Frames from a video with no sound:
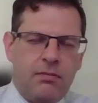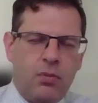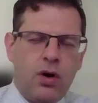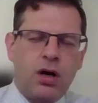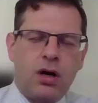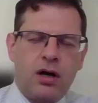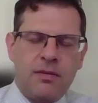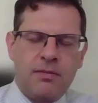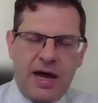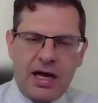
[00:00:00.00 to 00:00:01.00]
work on
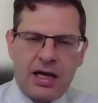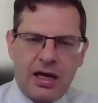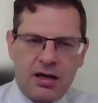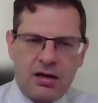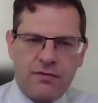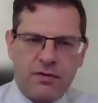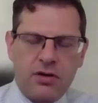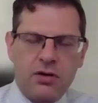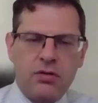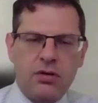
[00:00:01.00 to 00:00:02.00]
the back end for
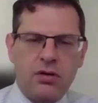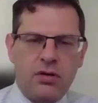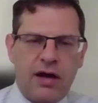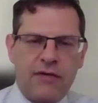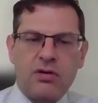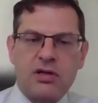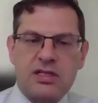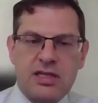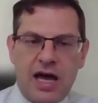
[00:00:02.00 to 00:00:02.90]
everyone's